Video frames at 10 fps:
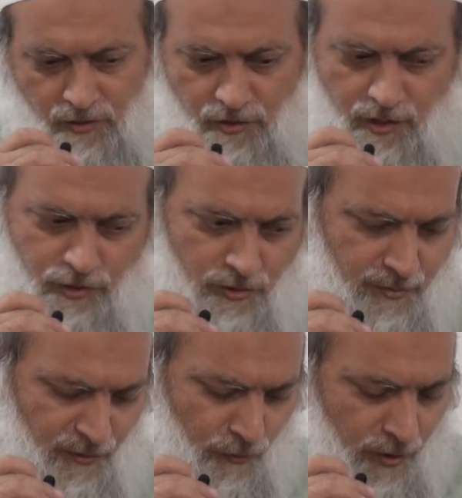so this was
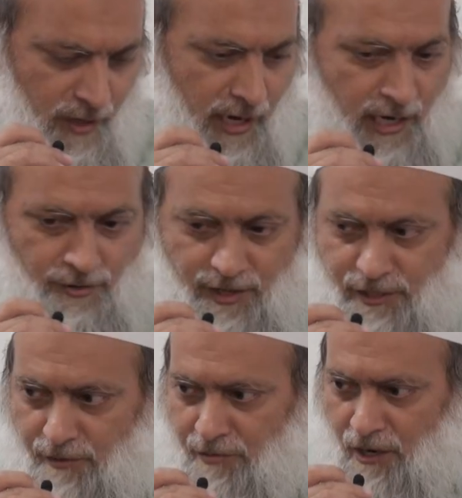before the
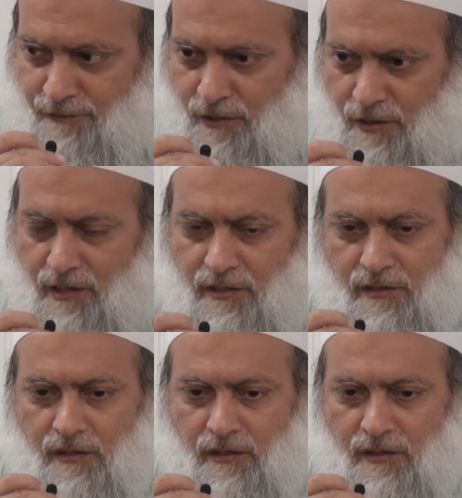declaration of prophethood,